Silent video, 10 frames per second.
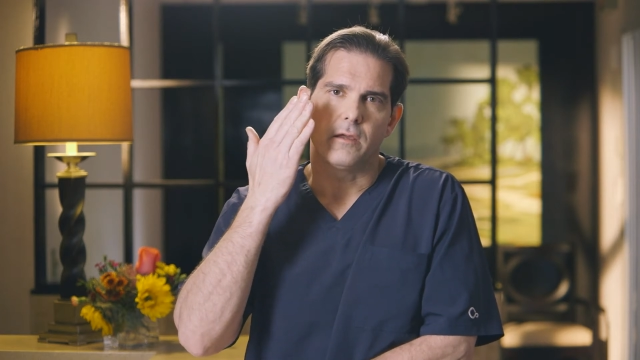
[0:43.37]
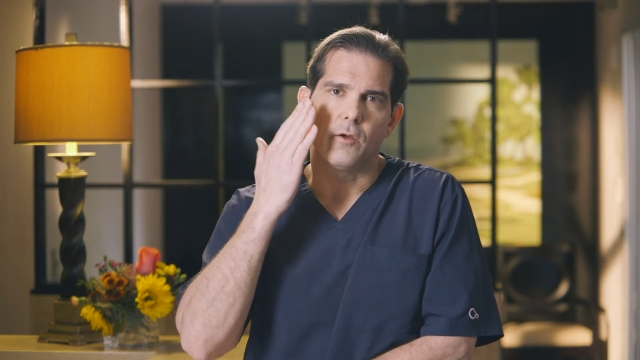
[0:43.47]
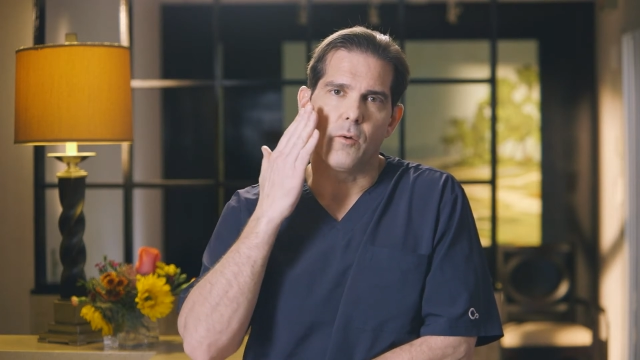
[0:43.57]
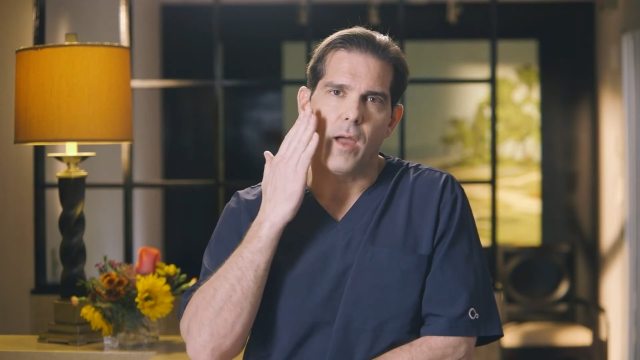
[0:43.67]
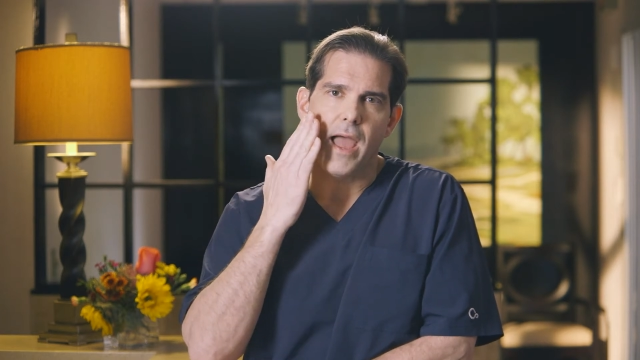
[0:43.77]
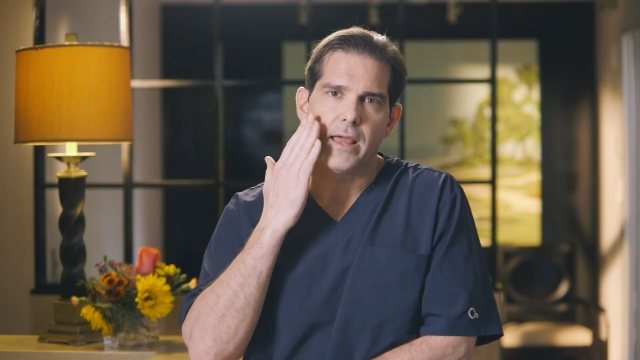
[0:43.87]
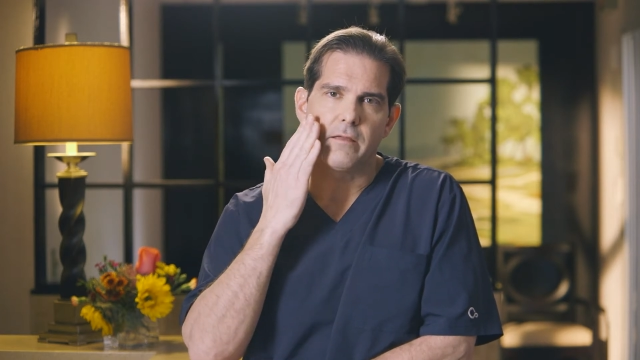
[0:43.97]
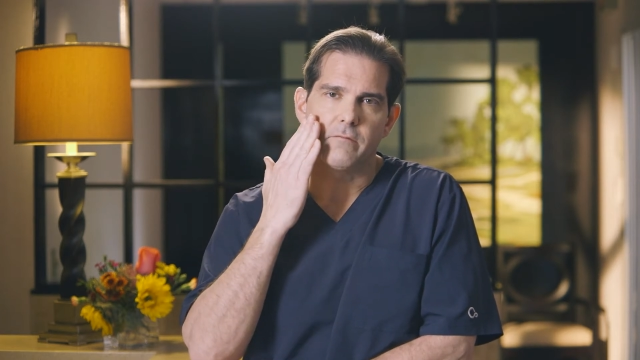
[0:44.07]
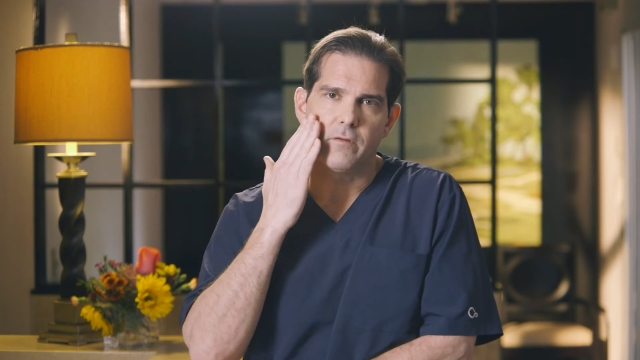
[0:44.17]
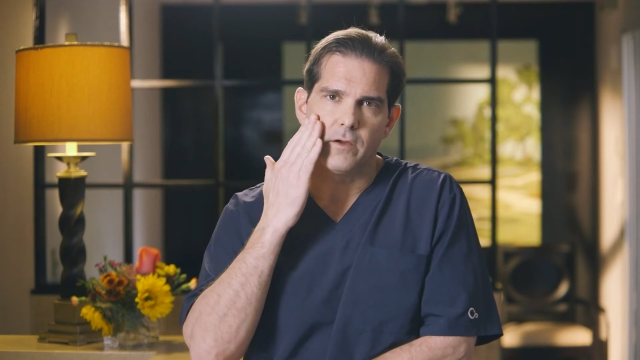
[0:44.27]

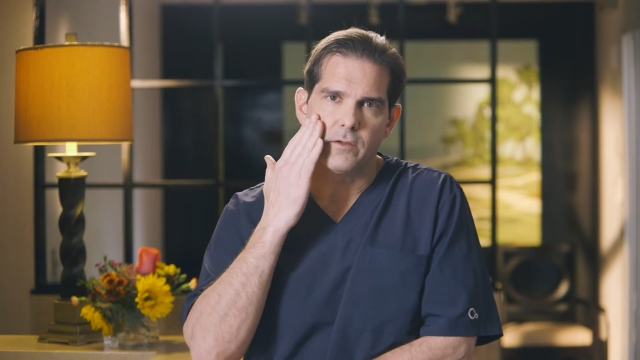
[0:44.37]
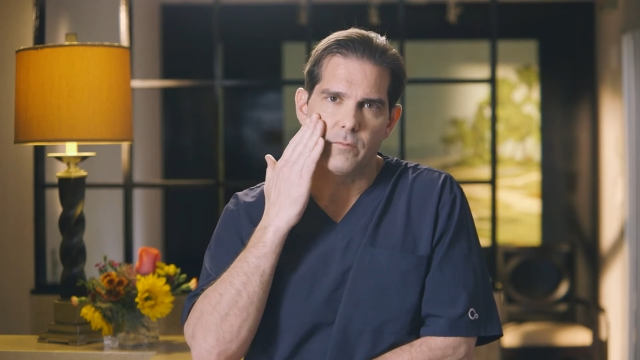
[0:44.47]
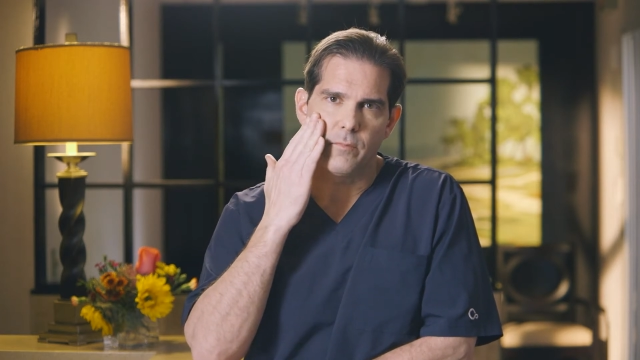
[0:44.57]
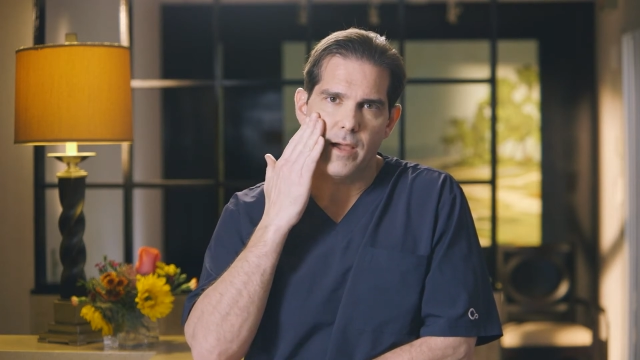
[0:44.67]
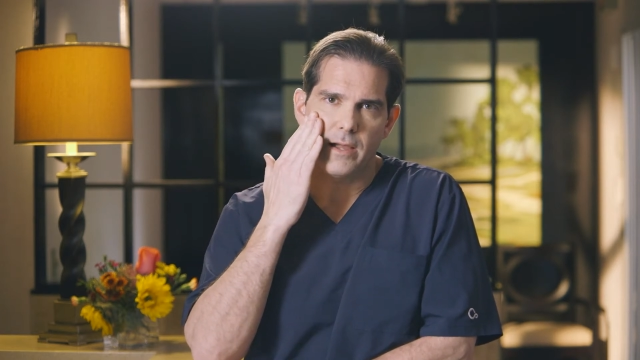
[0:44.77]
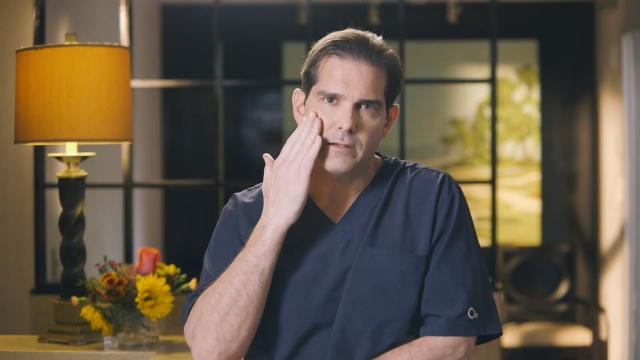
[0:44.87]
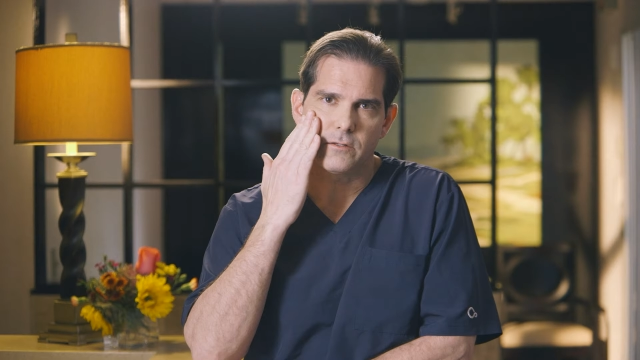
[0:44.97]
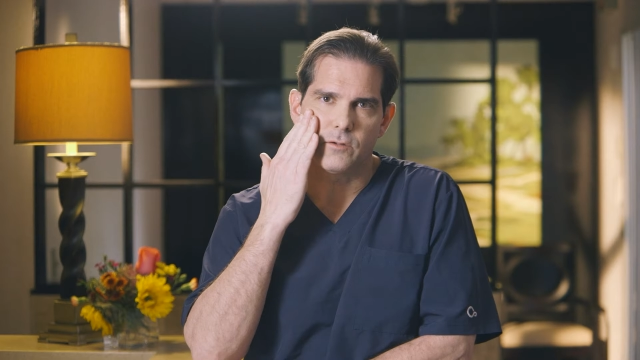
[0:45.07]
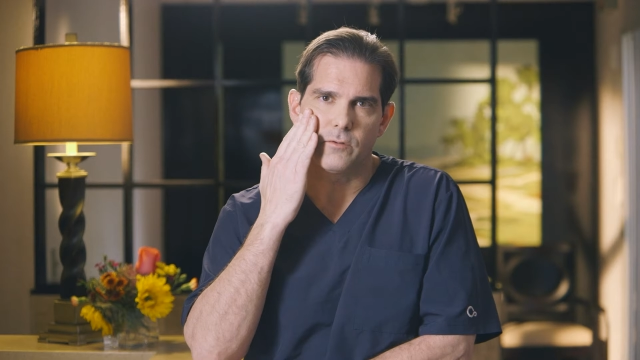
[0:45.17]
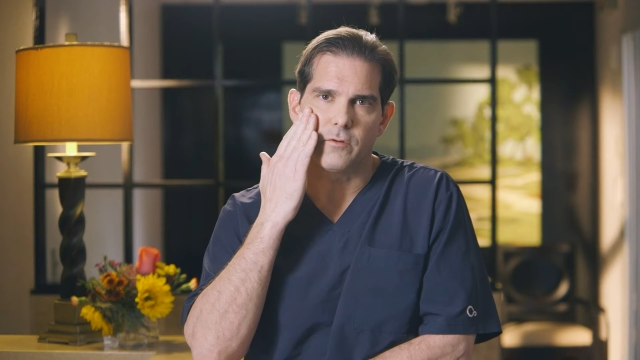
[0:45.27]
adding volume back
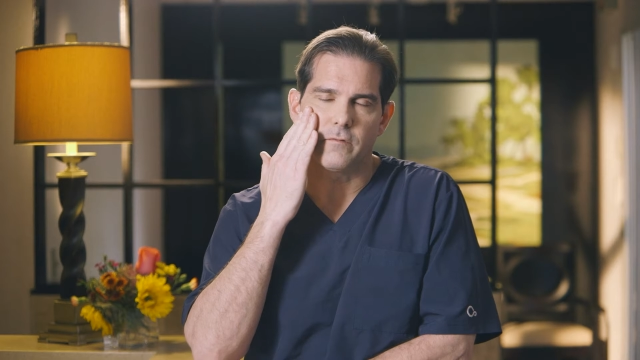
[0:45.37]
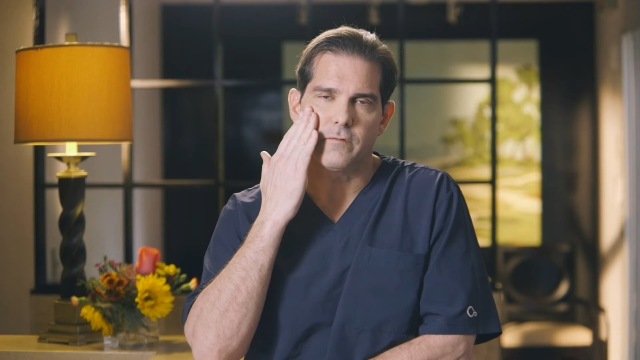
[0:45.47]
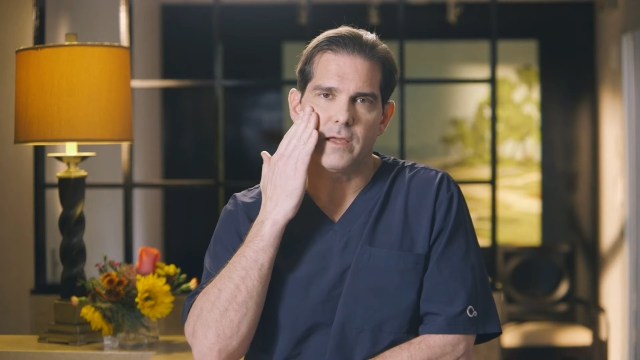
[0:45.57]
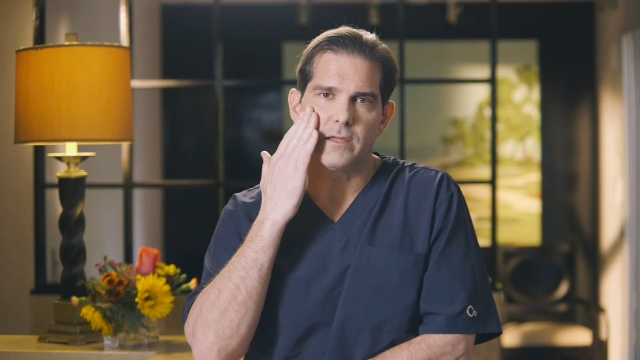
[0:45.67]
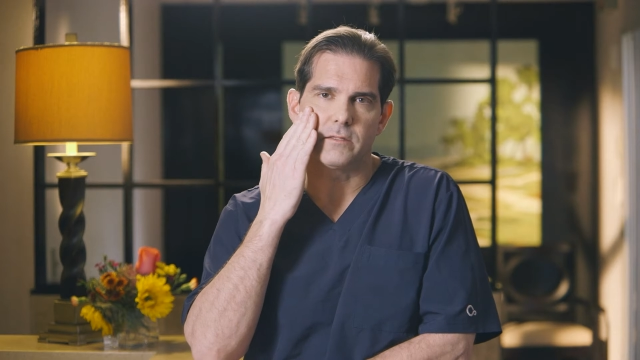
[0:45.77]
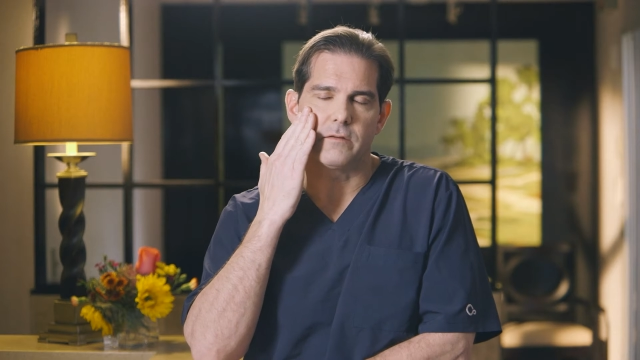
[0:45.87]
to their face